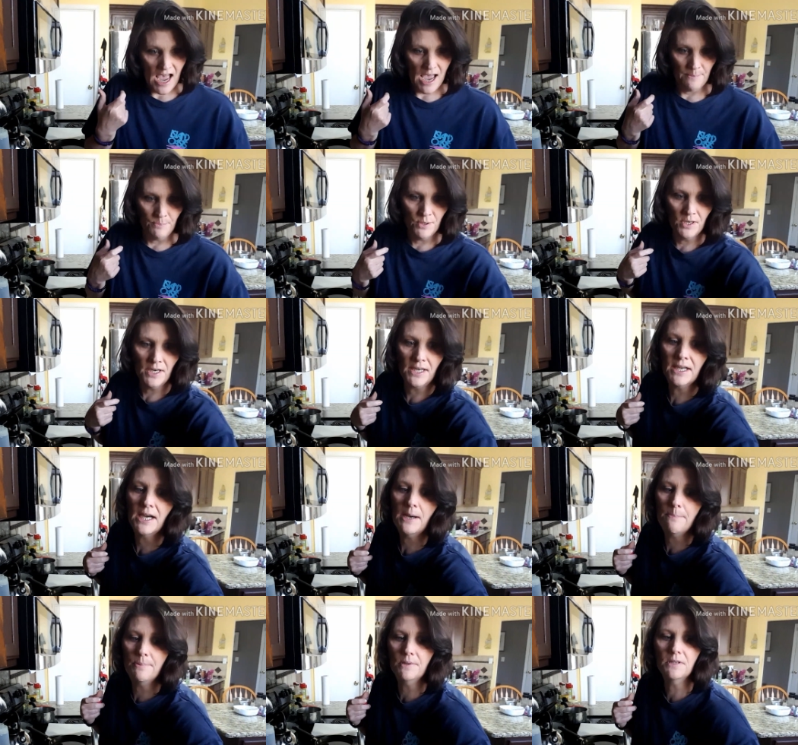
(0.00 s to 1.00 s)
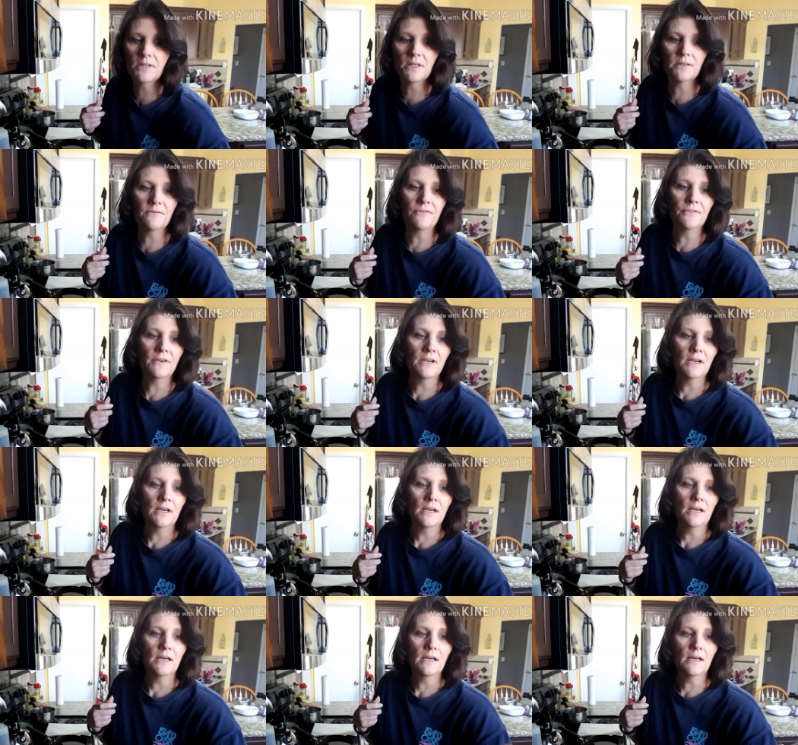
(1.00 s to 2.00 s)
I put a couple of
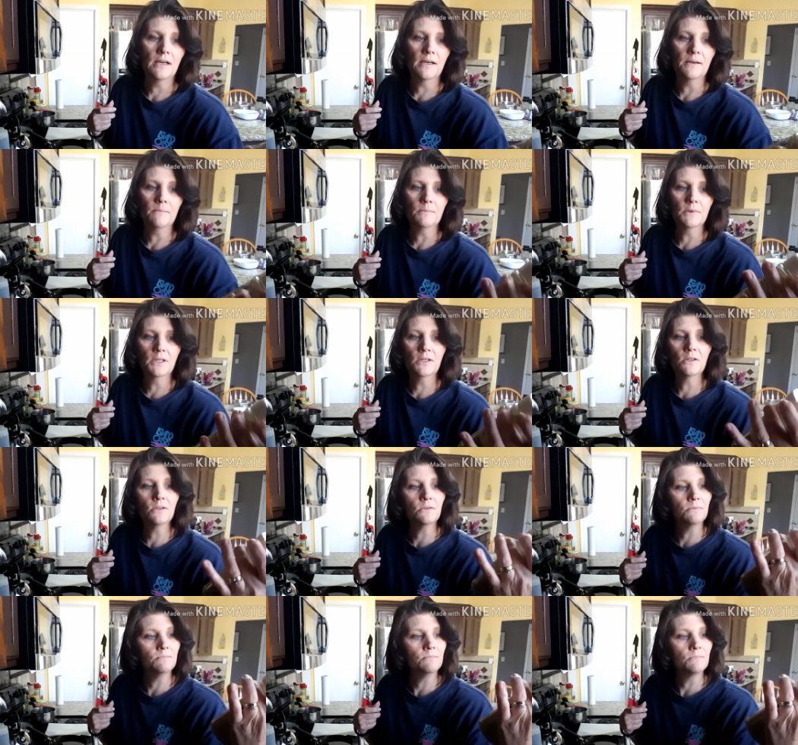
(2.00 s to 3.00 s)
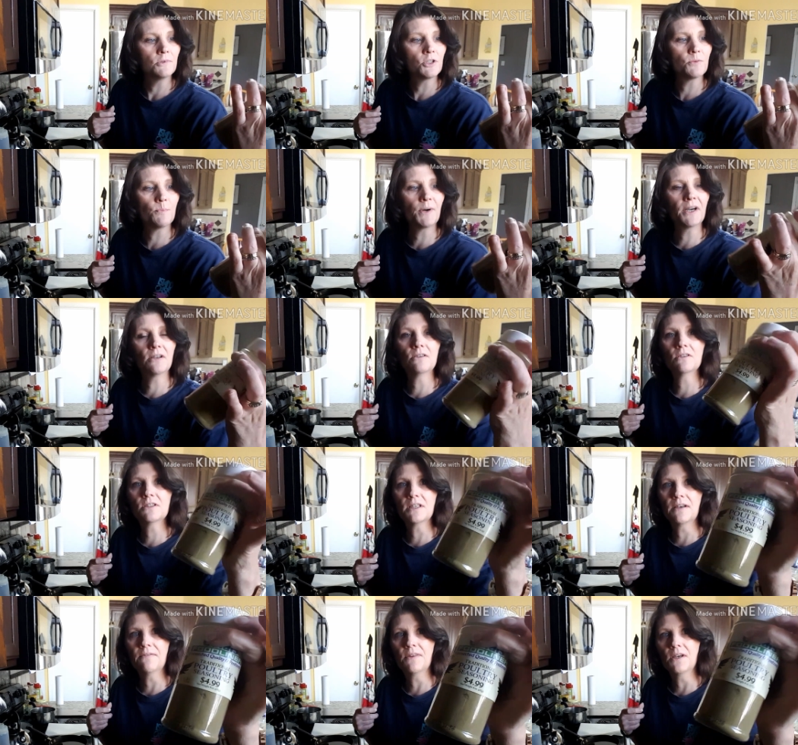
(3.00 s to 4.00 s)
um, little
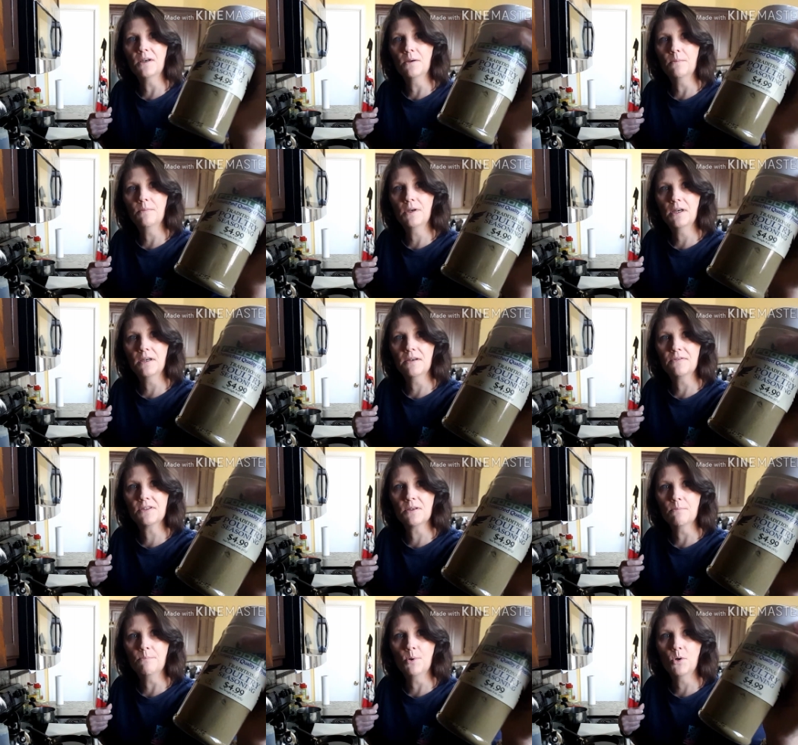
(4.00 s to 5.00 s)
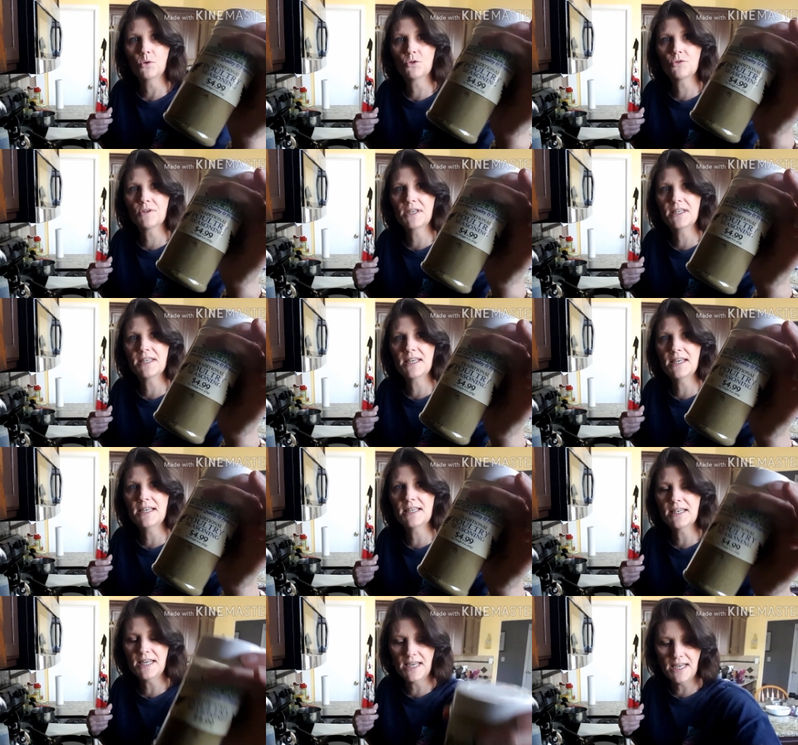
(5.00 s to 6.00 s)
sprinkles of the of some poultry
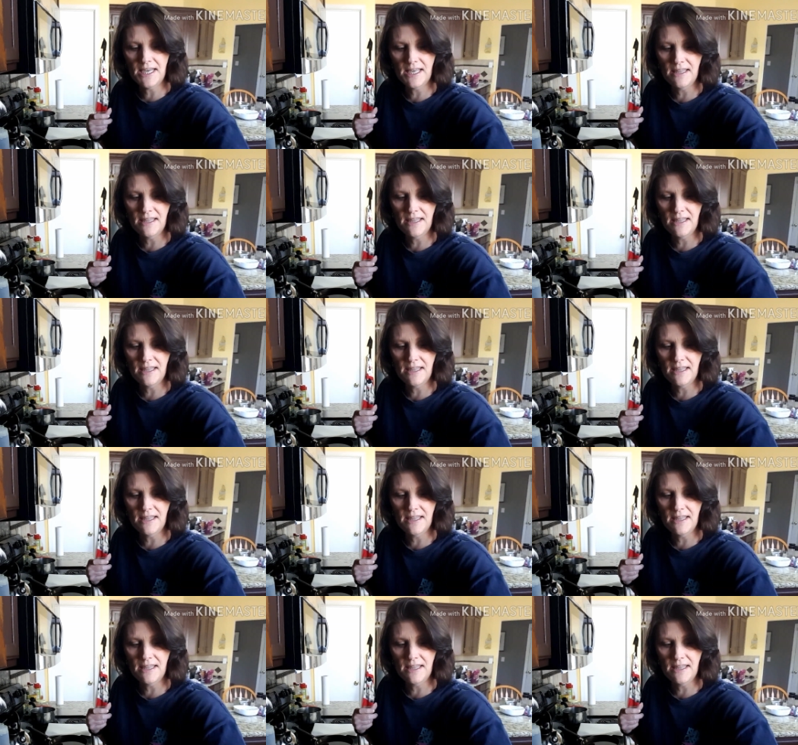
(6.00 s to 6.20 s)
seasoning